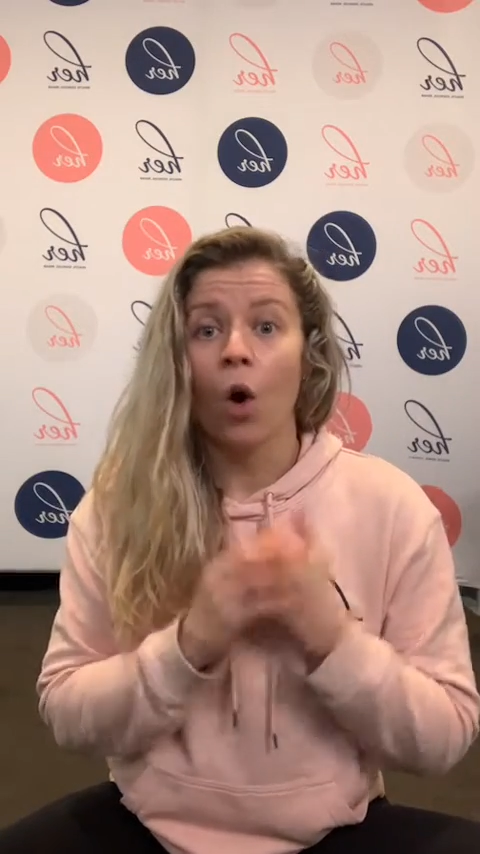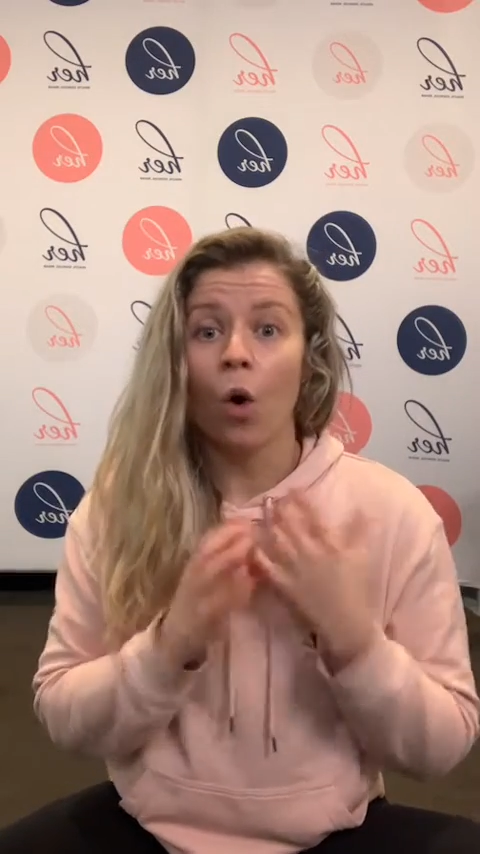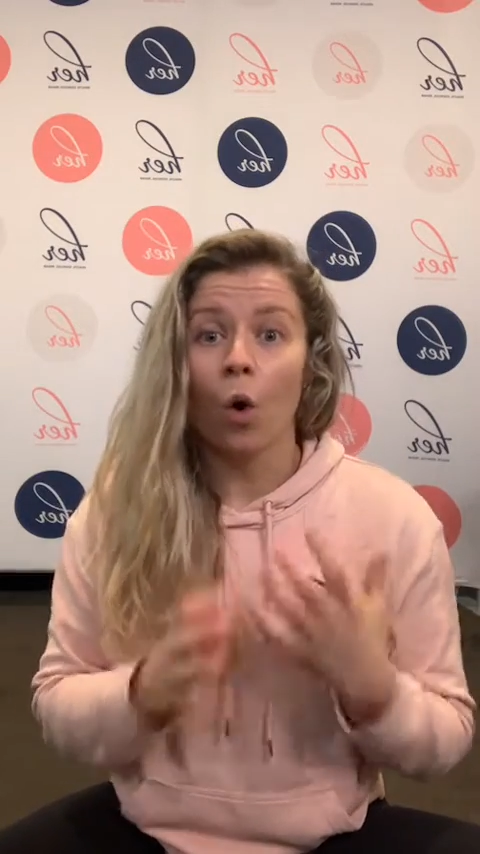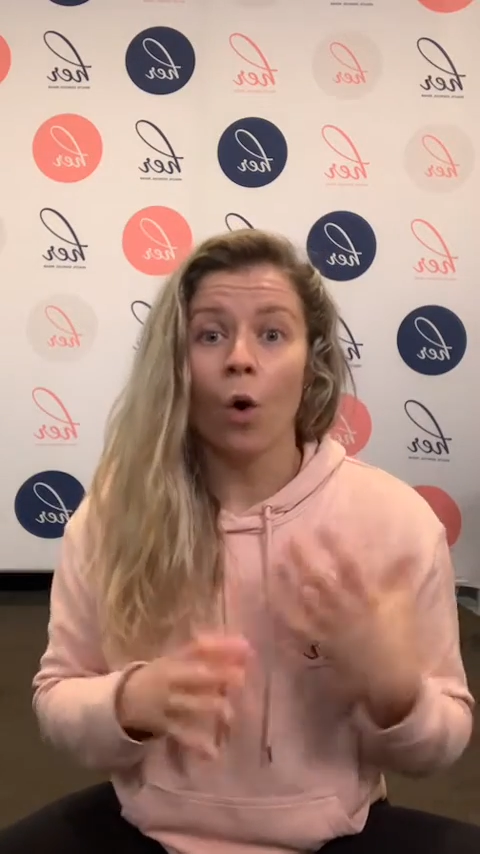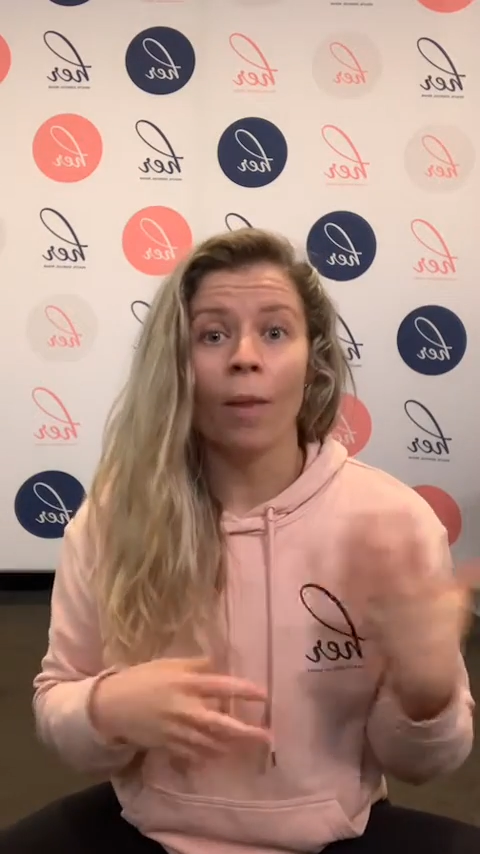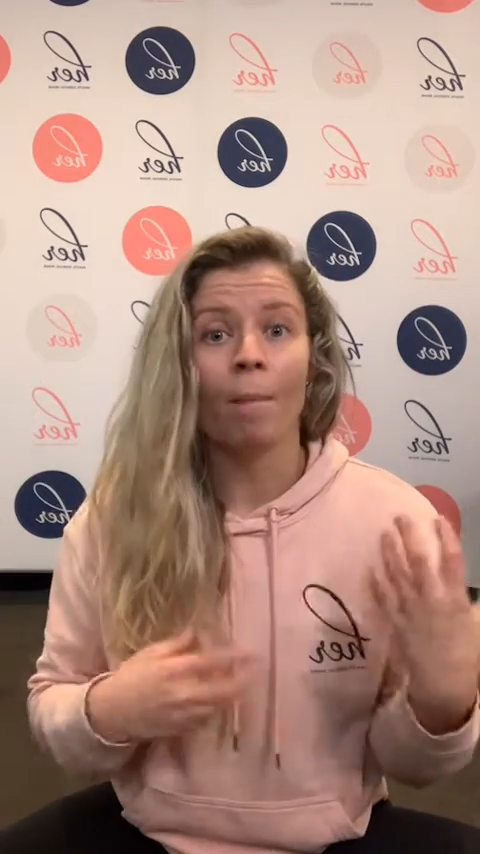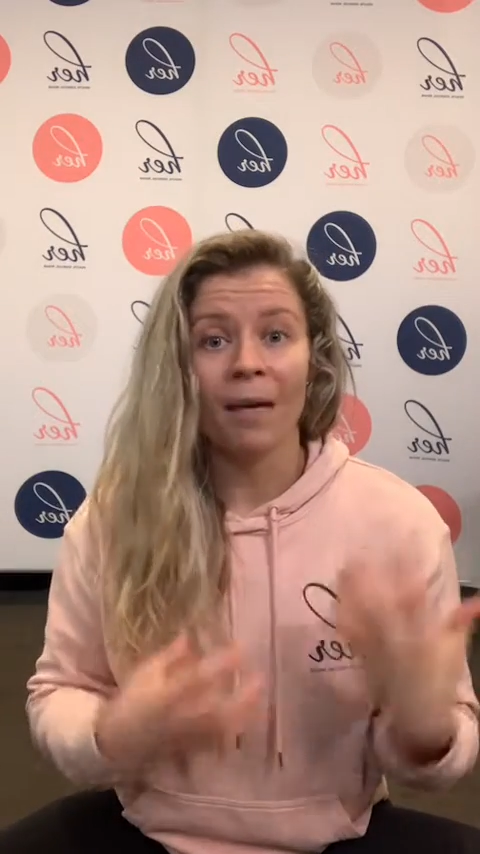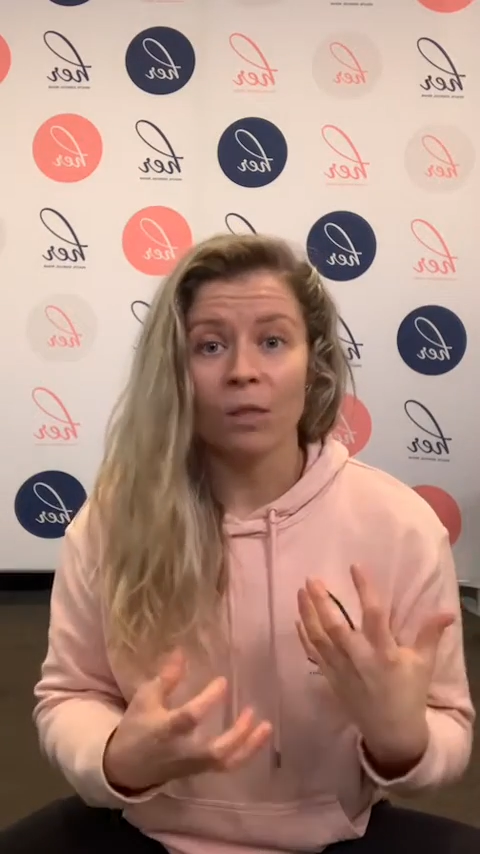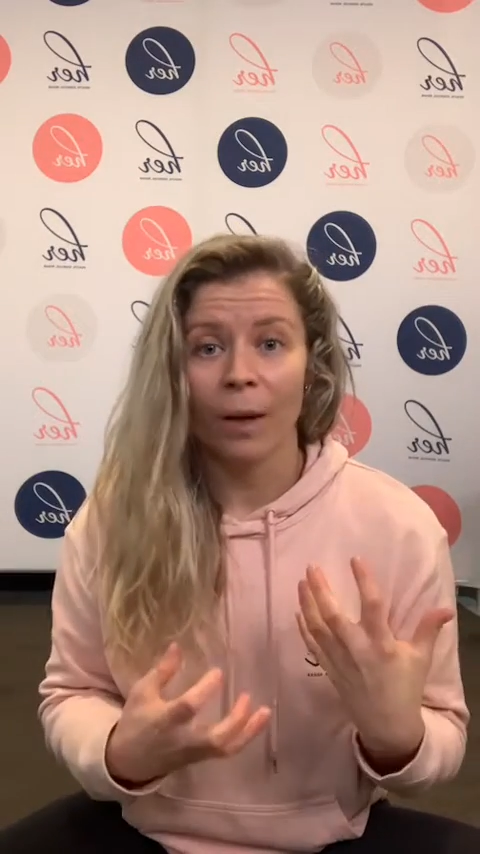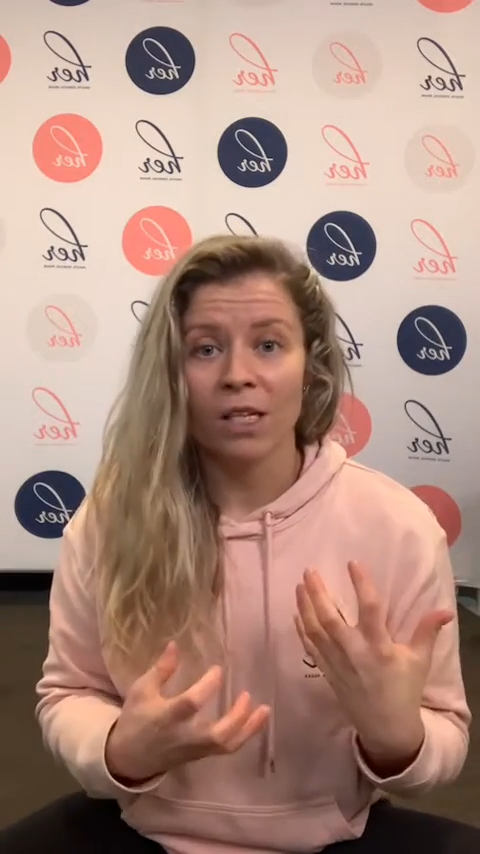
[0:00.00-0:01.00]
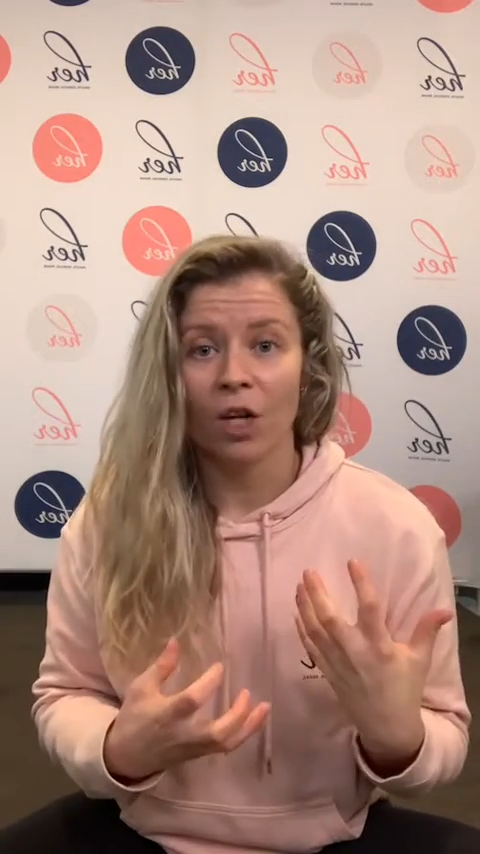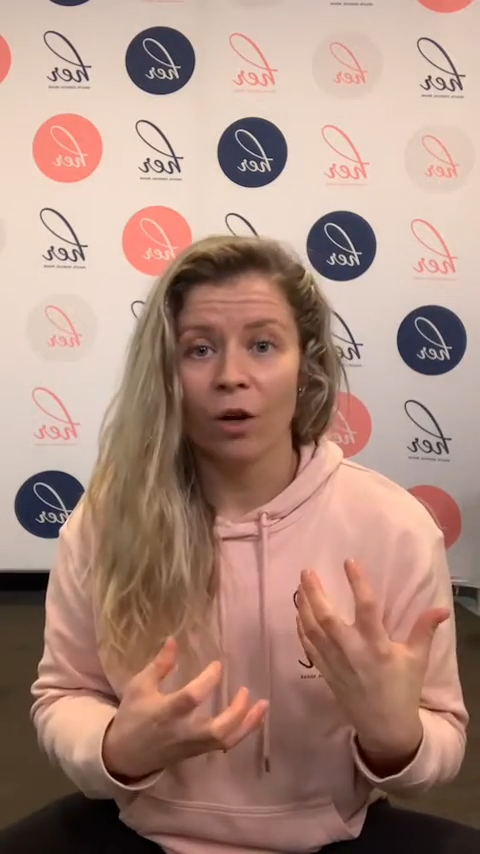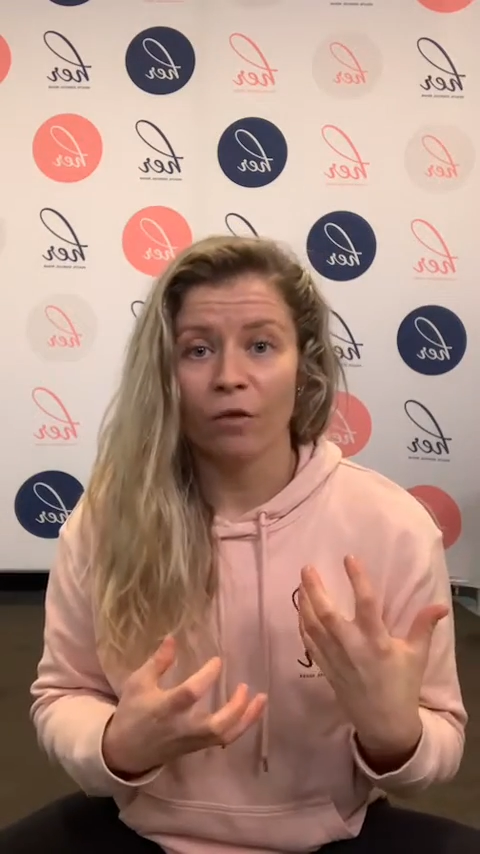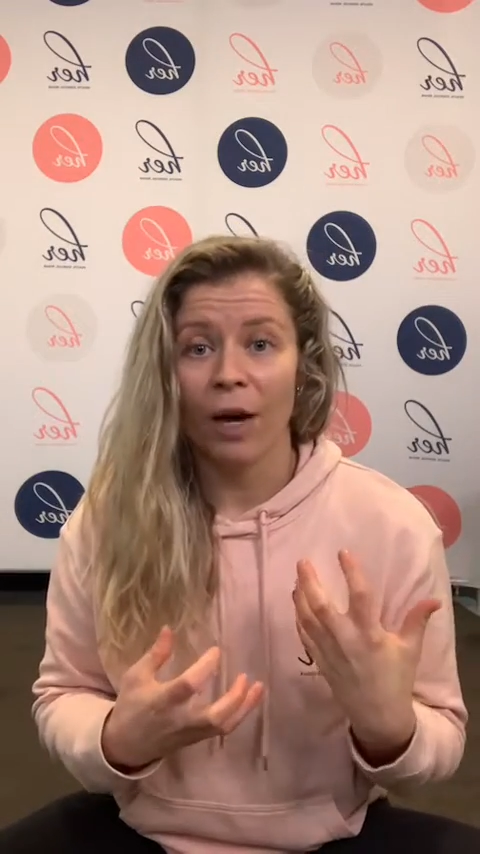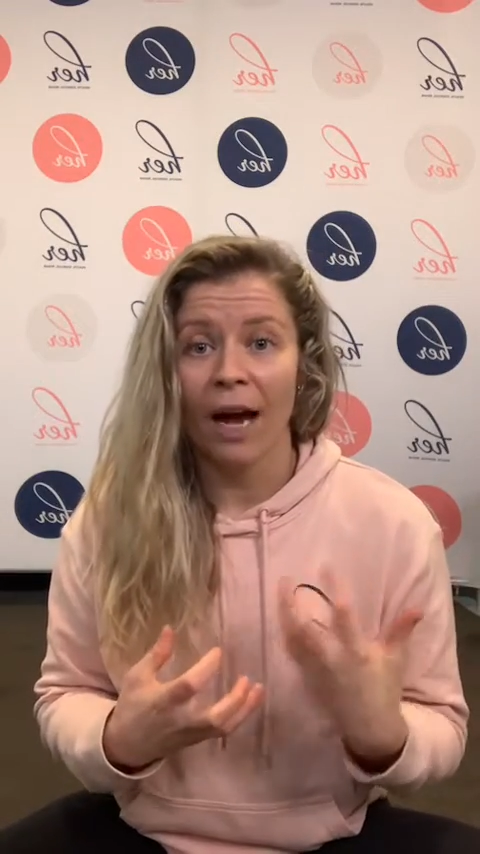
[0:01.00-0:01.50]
Or the best way to know if you